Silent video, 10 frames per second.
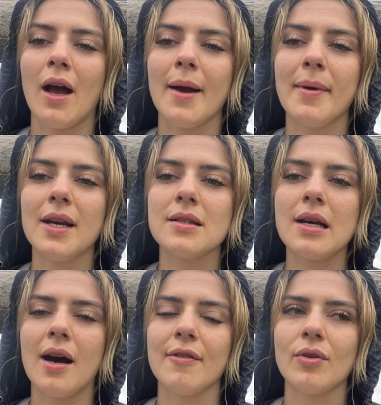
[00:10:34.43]
I made it
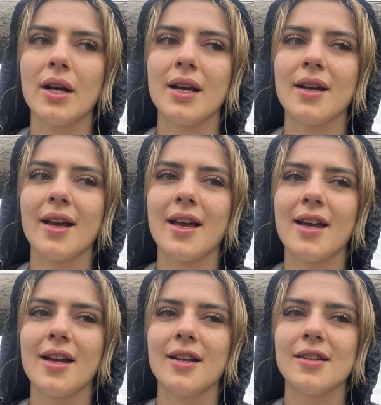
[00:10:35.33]
to halfway
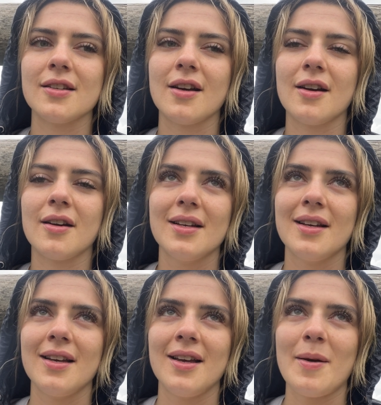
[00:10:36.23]
and
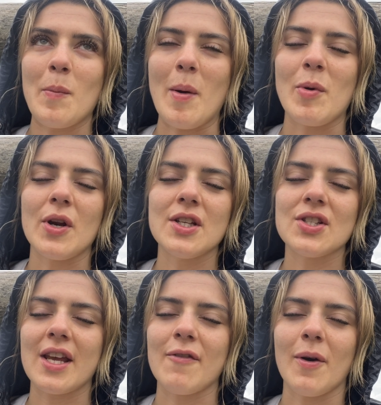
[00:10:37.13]
my body
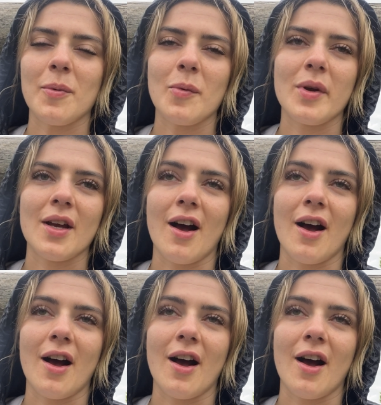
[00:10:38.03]
just gave up on me.